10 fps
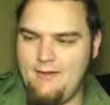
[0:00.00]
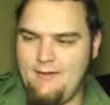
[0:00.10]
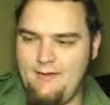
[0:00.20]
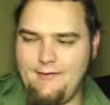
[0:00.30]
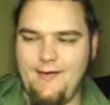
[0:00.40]

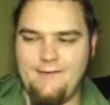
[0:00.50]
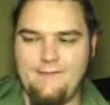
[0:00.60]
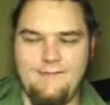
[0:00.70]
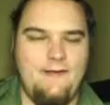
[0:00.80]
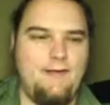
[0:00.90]
He cracks
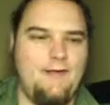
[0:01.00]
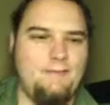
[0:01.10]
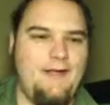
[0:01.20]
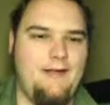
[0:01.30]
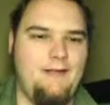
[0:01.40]
a joke
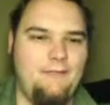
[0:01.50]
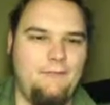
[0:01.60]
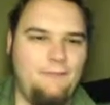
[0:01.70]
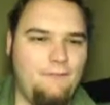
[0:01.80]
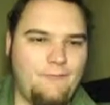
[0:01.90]
about,
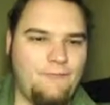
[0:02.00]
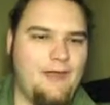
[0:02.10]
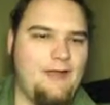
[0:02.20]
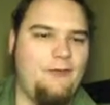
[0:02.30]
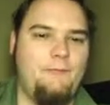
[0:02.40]
"What's the
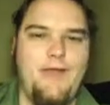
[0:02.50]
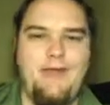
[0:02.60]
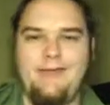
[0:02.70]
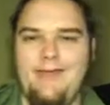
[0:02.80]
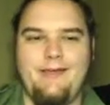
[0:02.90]
matter, old
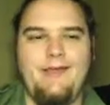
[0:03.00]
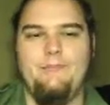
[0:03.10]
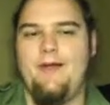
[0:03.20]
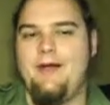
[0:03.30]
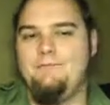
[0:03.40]
man? Can't
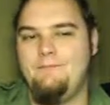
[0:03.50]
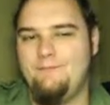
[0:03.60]
keep up."